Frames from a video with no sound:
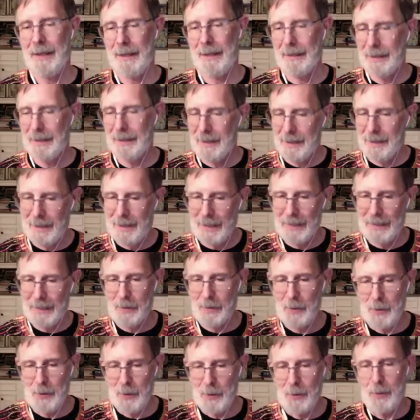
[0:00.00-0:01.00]

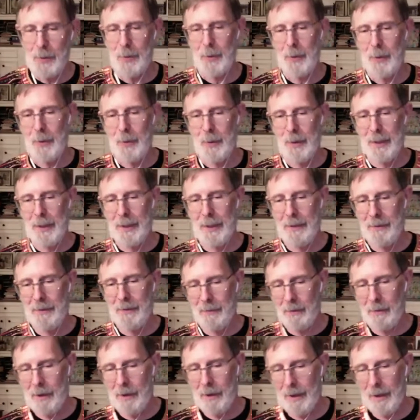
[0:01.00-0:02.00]
connects you and
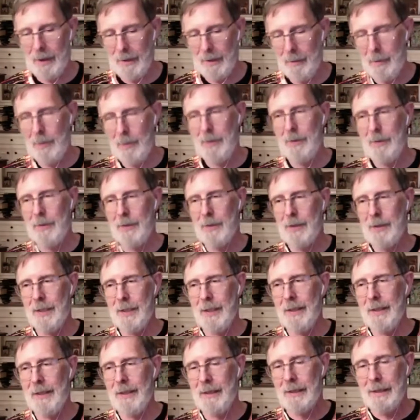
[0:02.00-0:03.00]
Robert
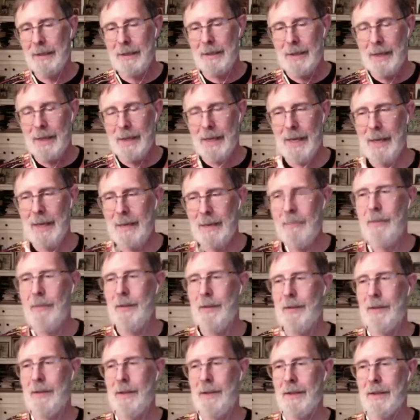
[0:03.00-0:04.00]
and
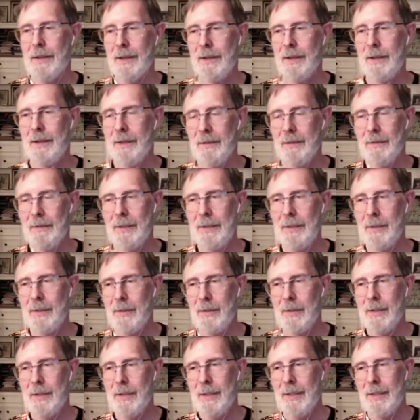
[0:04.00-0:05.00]
Avon and all of
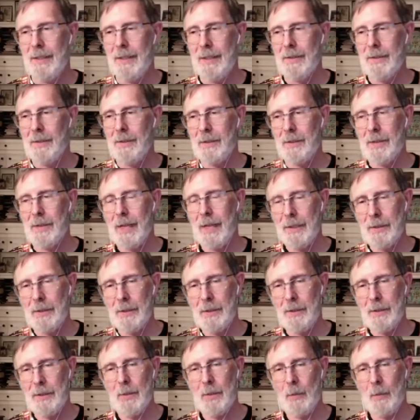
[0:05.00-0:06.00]
us is it's not
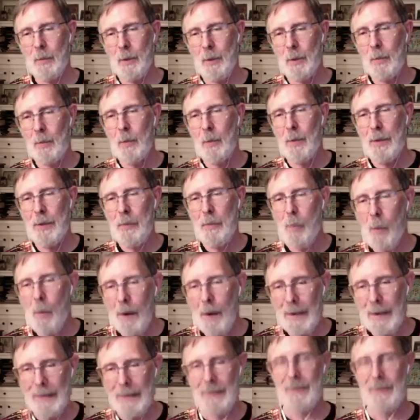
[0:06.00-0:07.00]
just the world we
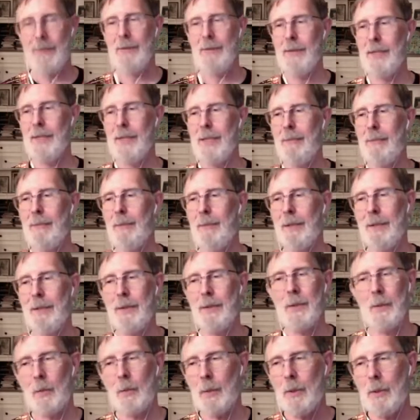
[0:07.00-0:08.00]
want to see, but
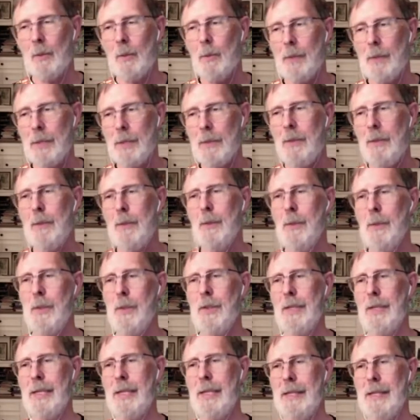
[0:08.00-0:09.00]
it's the world we do
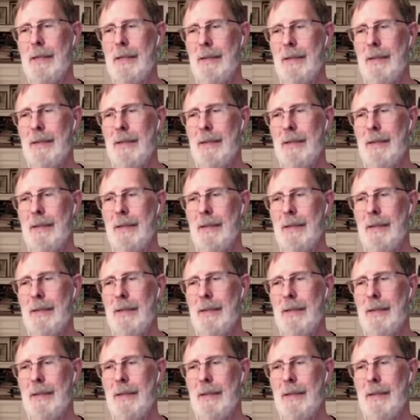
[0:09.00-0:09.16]
see.